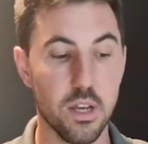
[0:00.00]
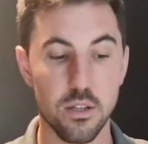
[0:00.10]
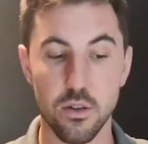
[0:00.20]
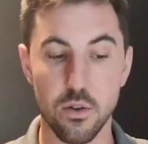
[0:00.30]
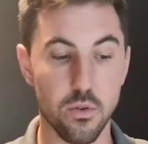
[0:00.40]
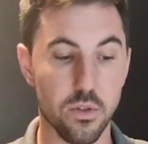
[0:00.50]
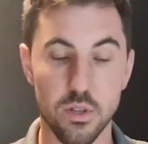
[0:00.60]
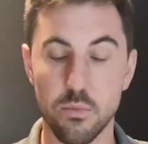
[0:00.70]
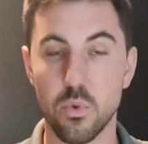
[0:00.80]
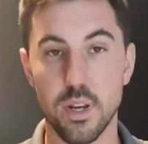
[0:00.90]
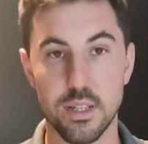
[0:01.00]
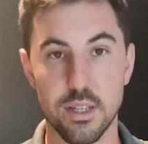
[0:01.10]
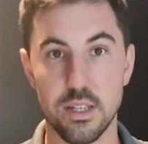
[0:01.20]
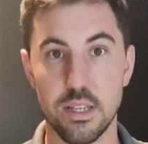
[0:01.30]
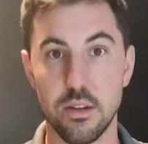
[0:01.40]
So some great
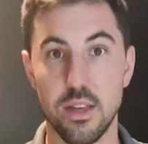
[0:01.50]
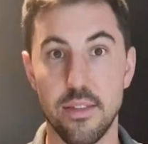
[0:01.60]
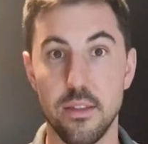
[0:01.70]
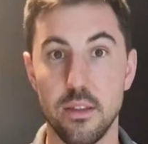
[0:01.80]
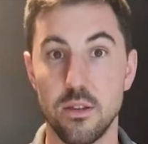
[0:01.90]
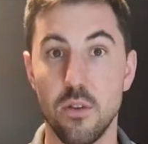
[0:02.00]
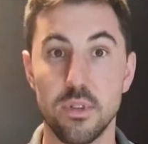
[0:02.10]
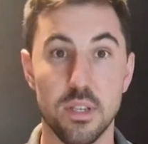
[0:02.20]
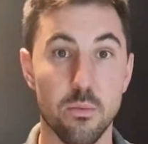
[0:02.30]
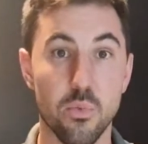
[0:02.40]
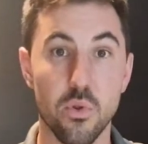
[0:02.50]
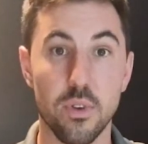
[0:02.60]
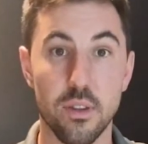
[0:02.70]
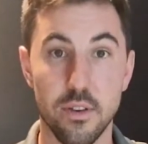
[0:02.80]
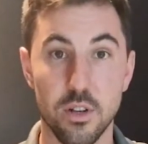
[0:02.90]
signs here that it's obviously improving
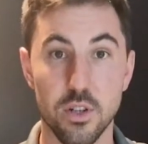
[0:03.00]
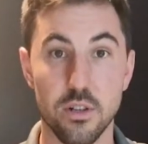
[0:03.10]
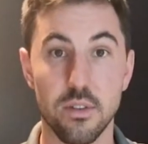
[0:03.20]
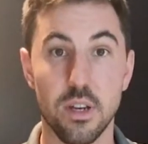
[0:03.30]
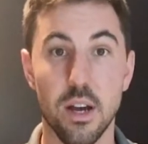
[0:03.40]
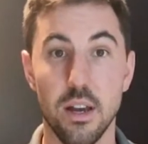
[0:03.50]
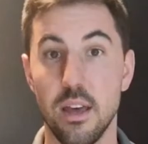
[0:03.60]
the function of the gut,